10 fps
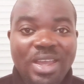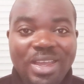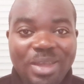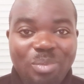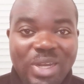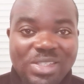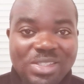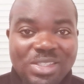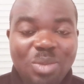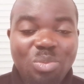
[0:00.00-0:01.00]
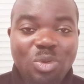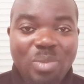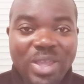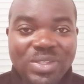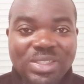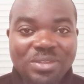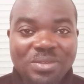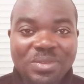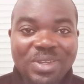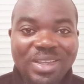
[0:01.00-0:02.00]
blessings and blow by
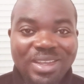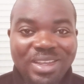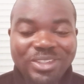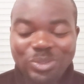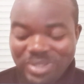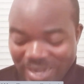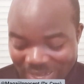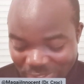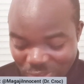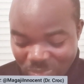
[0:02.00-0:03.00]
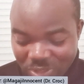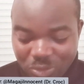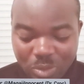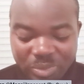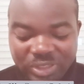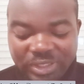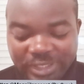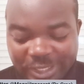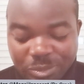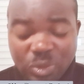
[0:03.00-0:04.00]
yourself? So that argument is completely
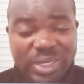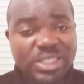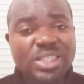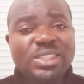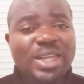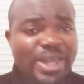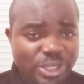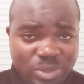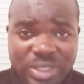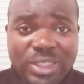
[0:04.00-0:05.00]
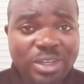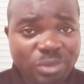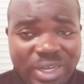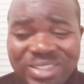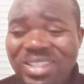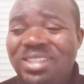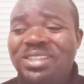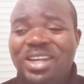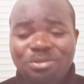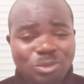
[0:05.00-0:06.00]
lame. So Nigerians are natural travelers. They
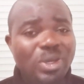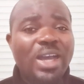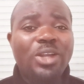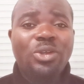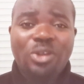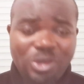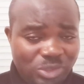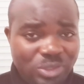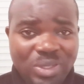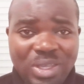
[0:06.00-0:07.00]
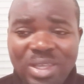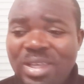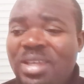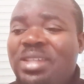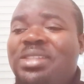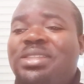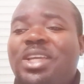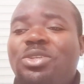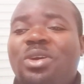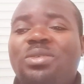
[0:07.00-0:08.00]
travel a lot.
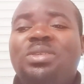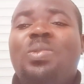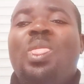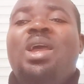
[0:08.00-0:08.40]
They don't.